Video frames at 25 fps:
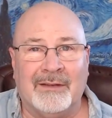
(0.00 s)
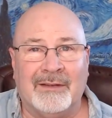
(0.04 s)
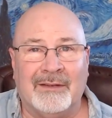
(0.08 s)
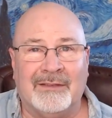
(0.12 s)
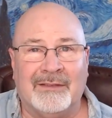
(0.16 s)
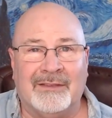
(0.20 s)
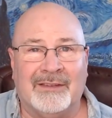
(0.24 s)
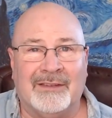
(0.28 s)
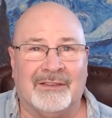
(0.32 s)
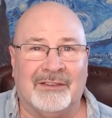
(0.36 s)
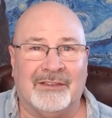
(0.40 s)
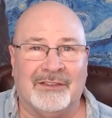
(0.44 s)

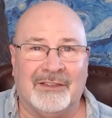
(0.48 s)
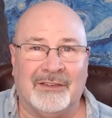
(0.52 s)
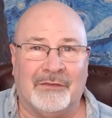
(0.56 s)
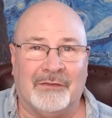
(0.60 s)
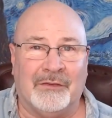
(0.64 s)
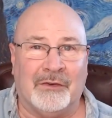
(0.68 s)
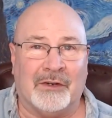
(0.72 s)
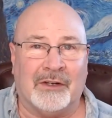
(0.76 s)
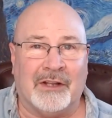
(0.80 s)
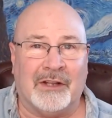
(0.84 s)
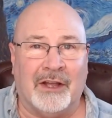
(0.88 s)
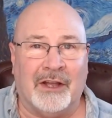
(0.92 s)
such as
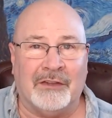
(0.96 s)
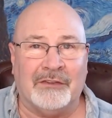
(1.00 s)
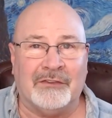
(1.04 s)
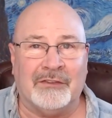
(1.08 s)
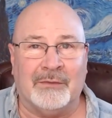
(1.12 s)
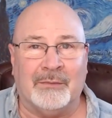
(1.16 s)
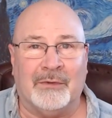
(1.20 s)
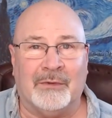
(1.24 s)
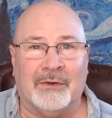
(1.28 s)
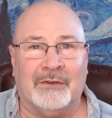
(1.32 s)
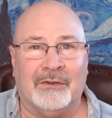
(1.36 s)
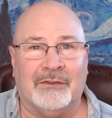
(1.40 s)
if your
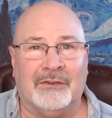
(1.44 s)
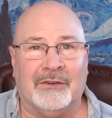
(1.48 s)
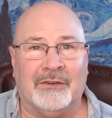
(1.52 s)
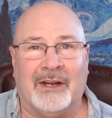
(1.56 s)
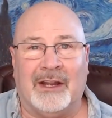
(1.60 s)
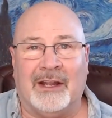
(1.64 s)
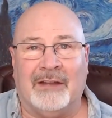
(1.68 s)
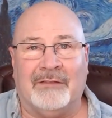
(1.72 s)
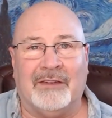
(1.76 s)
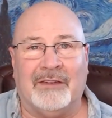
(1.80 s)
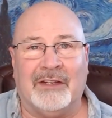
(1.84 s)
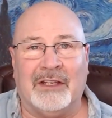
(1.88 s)
customers are
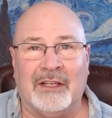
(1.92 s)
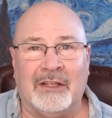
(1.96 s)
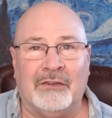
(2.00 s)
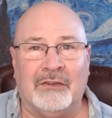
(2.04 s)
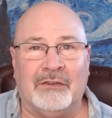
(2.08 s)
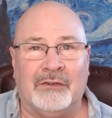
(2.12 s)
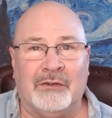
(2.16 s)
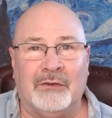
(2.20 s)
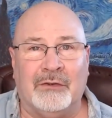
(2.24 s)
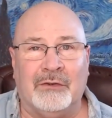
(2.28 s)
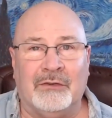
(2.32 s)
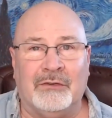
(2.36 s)
having
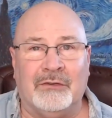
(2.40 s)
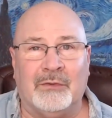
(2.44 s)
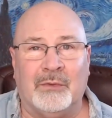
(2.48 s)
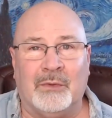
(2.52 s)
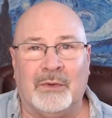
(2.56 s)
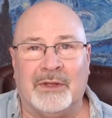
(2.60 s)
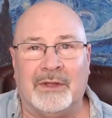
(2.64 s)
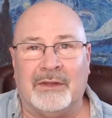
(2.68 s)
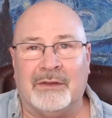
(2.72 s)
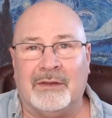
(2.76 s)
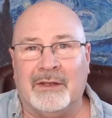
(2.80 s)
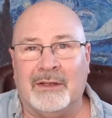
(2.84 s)
issues
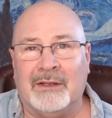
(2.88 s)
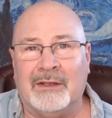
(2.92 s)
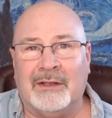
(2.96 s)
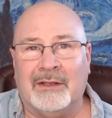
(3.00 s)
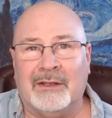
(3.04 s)
with,